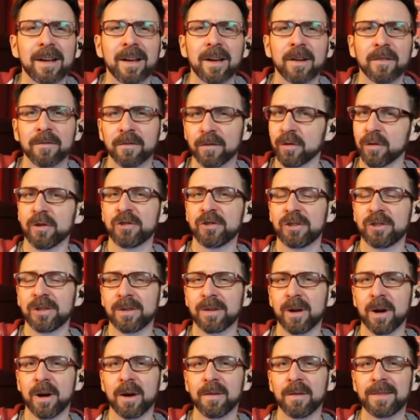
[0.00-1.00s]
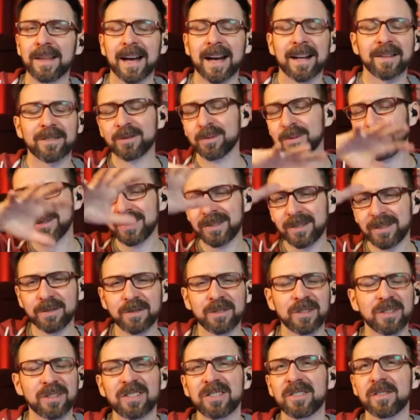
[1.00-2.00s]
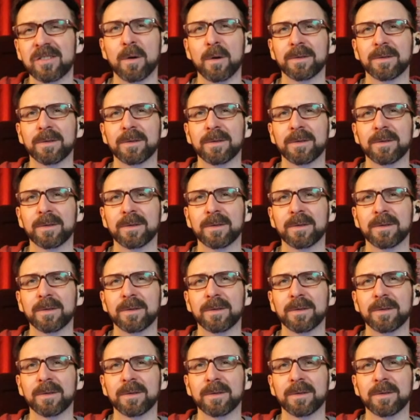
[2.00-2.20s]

version of that, so it's still just salt.